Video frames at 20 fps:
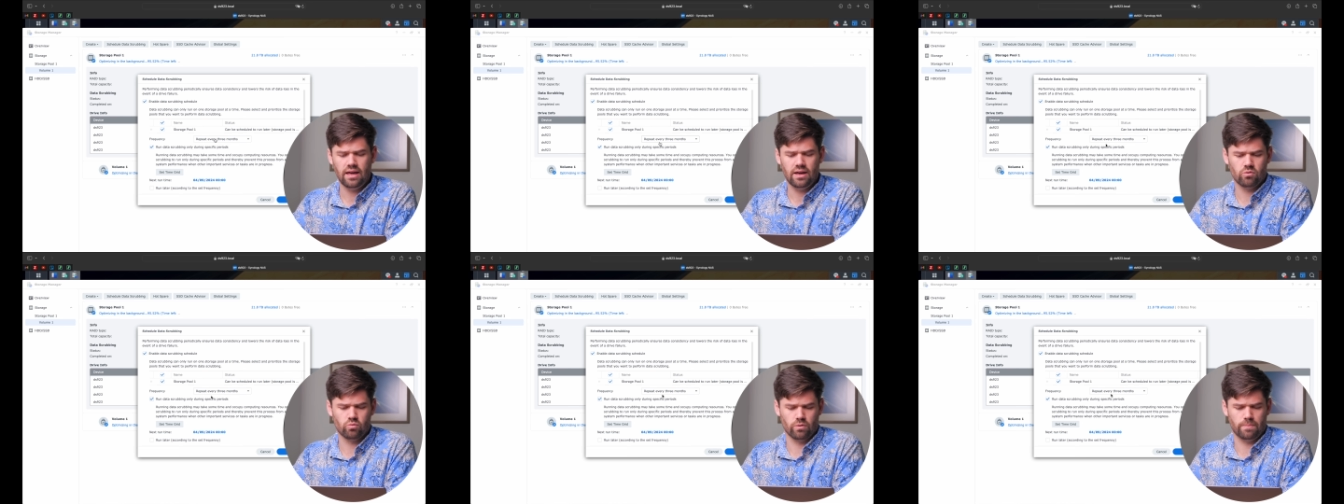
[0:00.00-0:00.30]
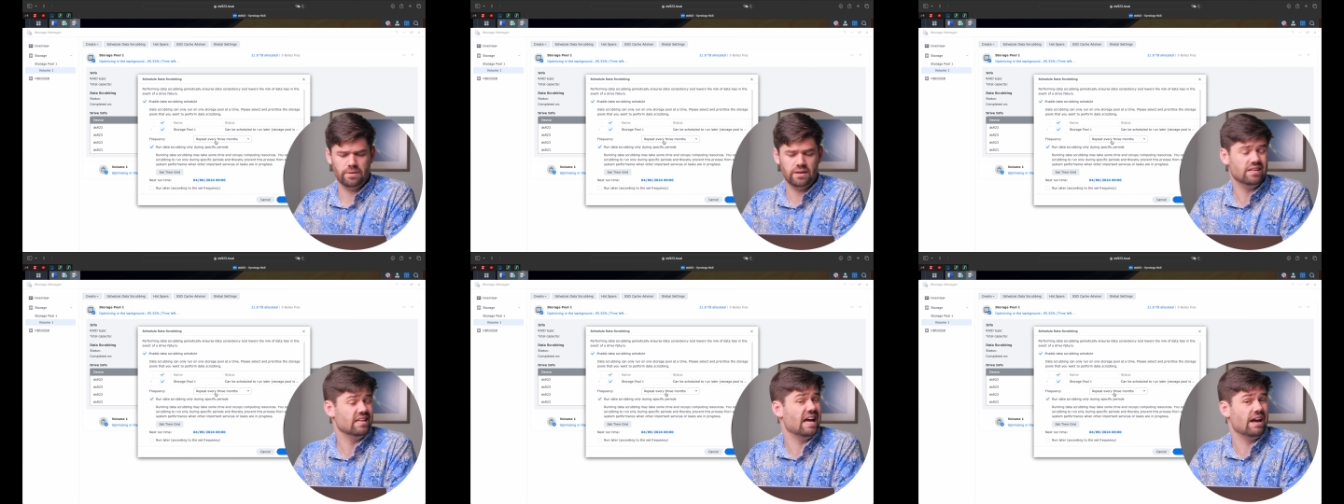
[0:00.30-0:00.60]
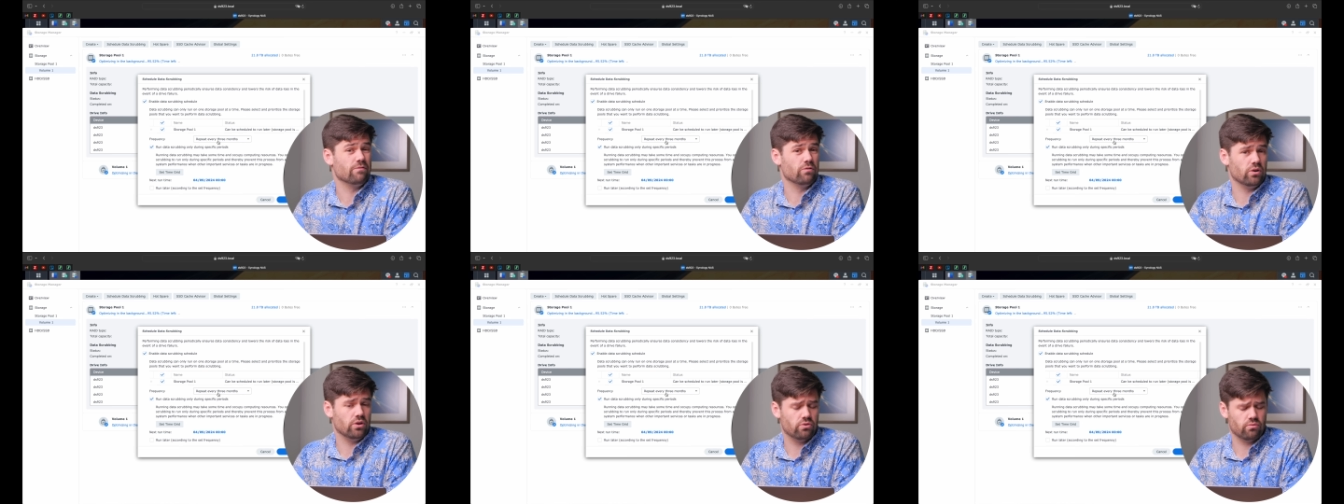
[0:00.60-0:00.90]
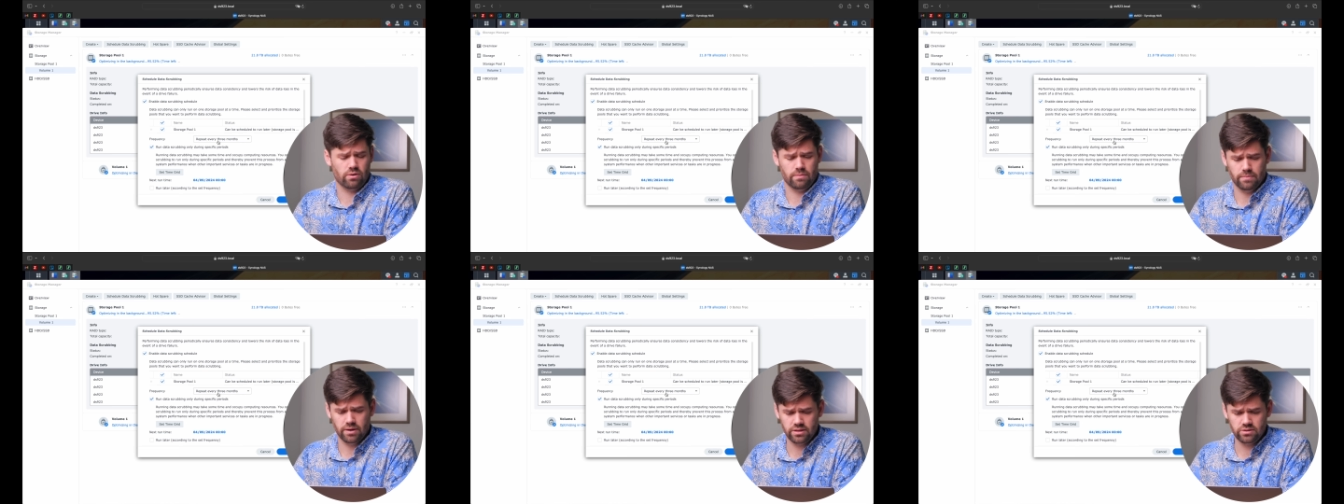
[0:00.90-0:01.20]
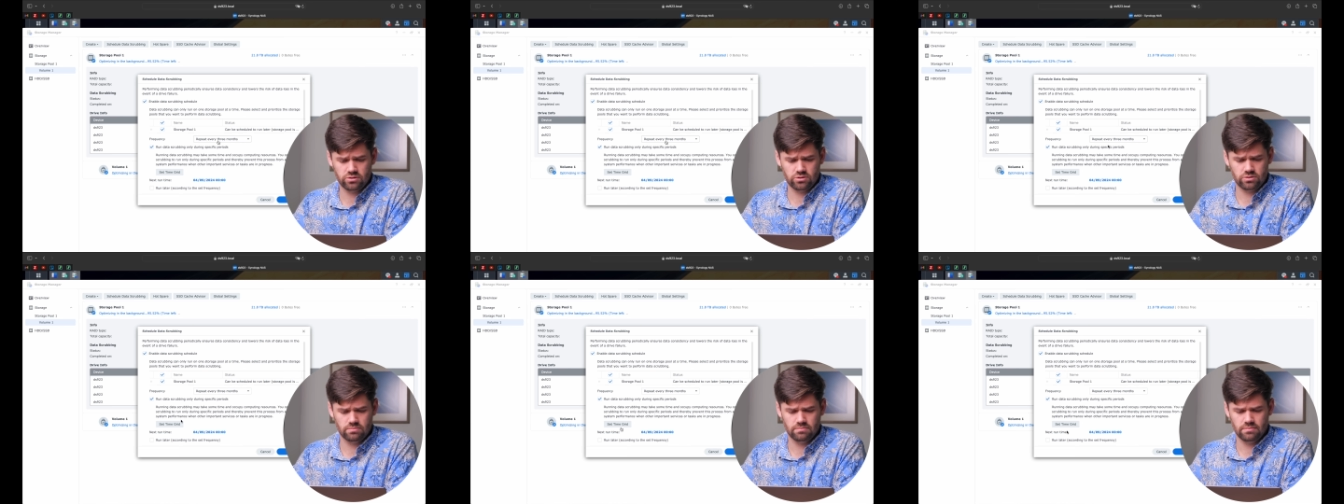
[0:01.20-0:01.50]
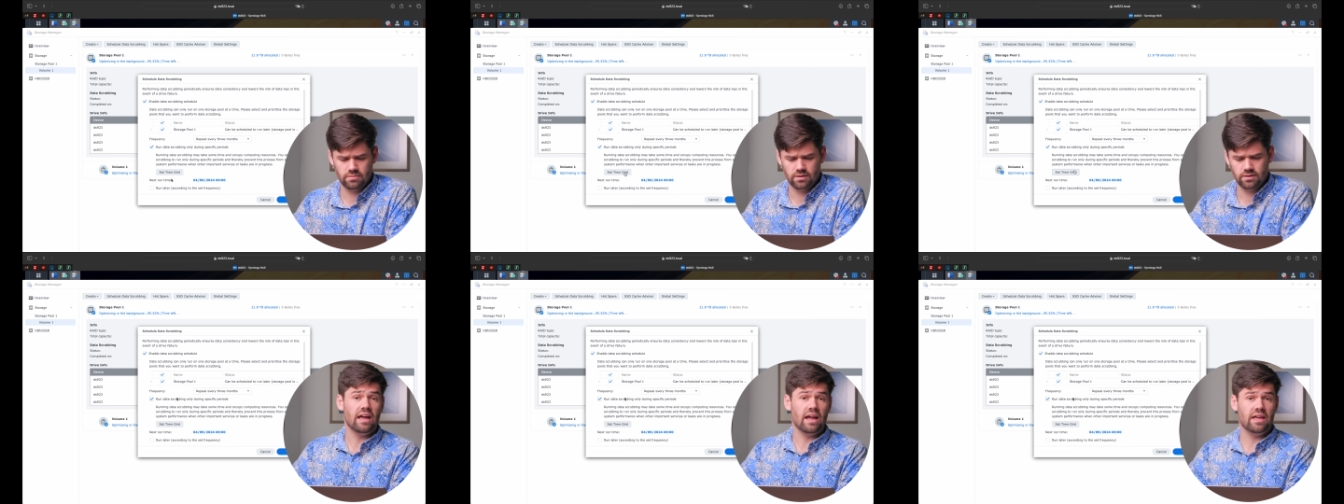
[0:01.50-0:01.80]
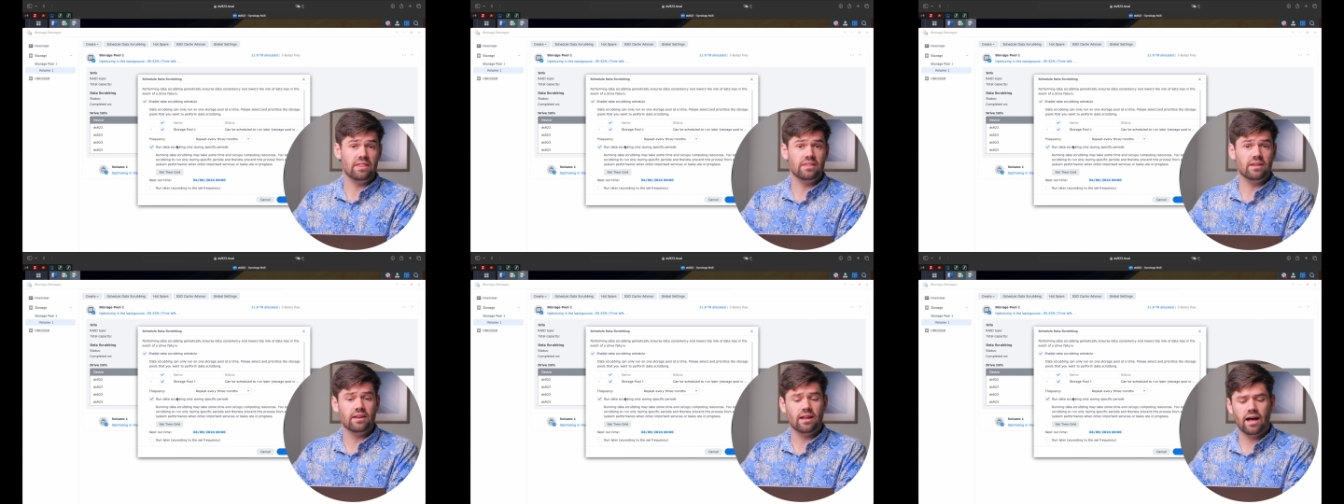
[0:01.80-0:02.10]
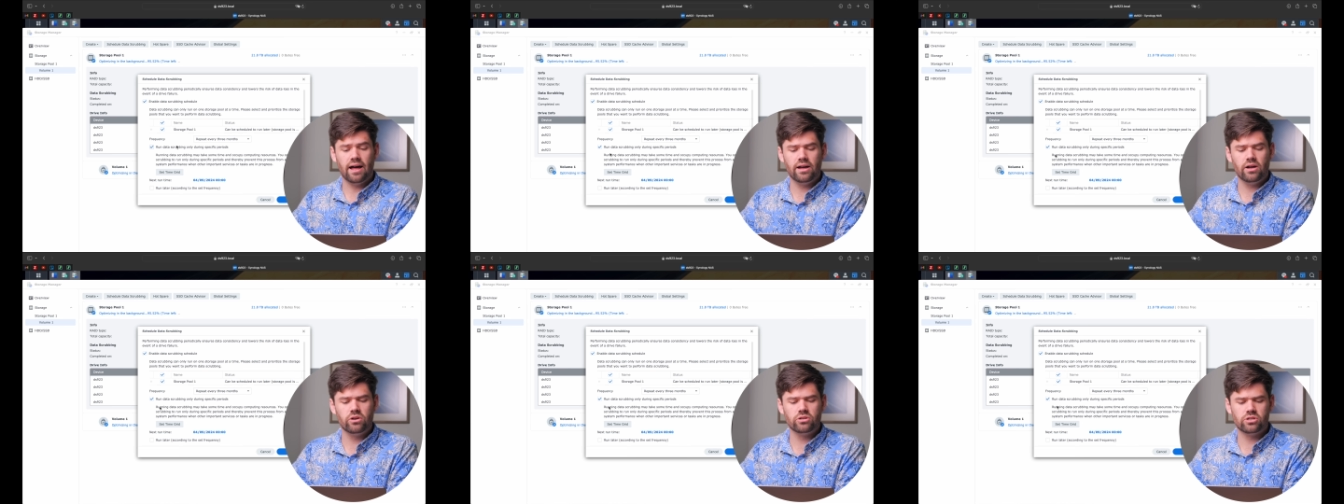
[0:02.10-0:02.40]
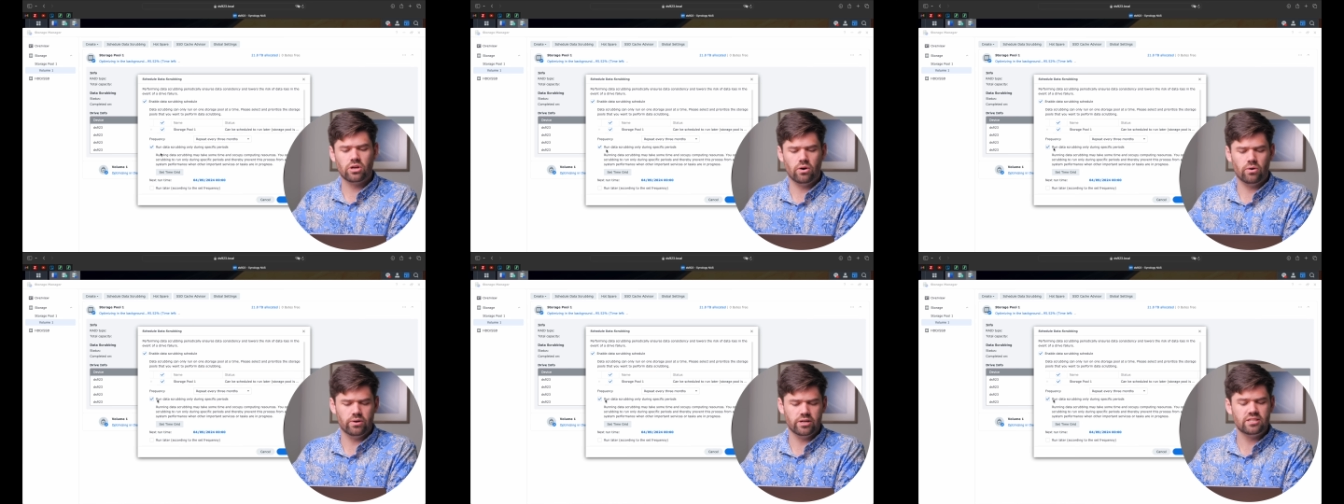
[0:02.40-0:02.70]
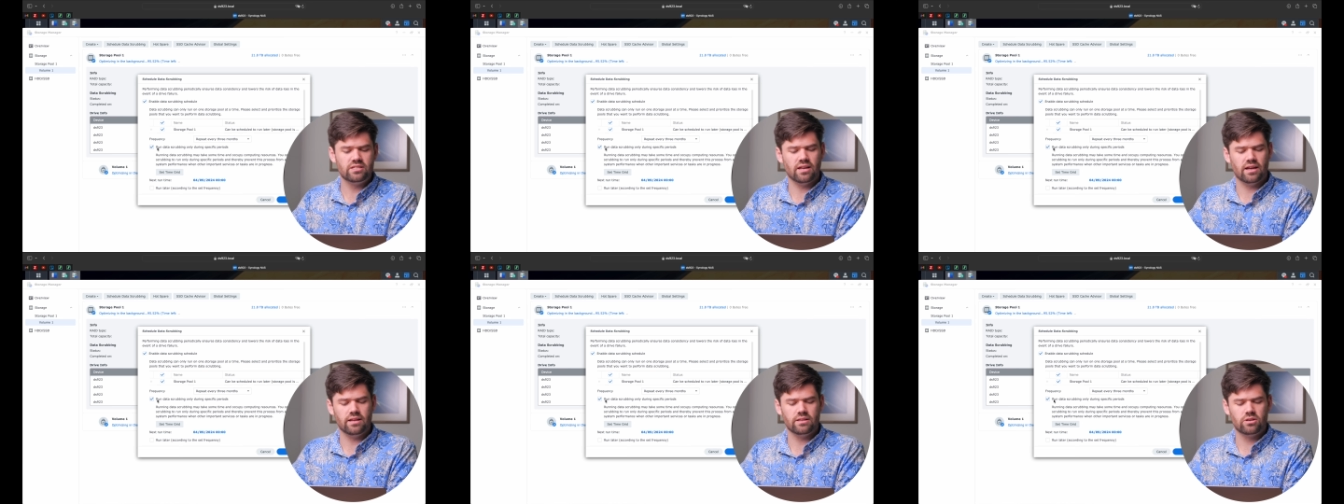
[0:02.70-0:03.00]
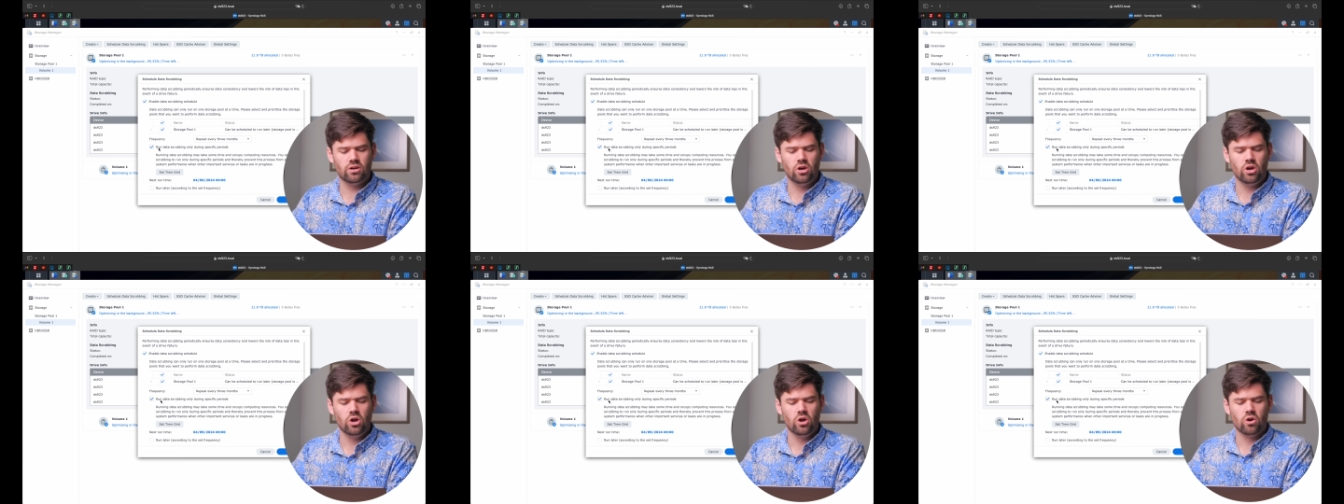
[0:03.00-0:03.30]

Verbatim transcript: repeat every three months, and then I also always set